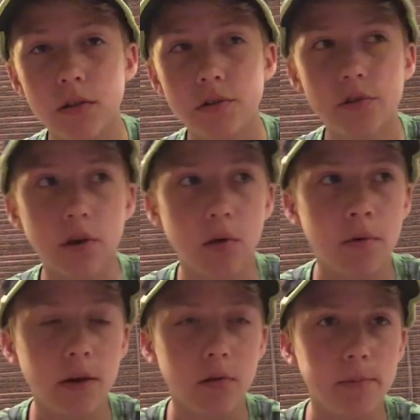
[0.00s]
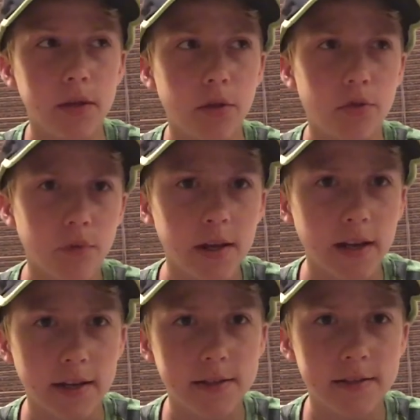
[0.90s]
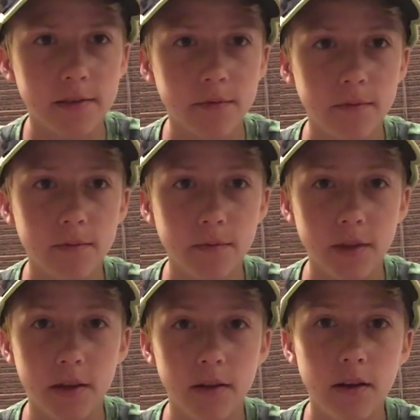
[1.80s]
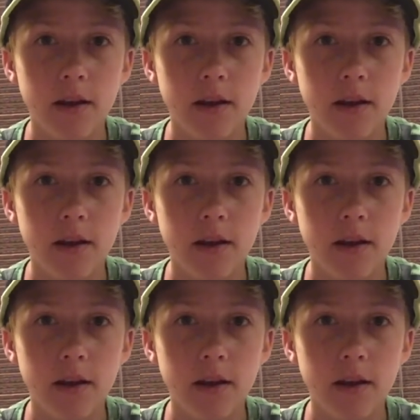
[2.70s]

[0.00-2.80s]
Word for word: So it'll be three days then.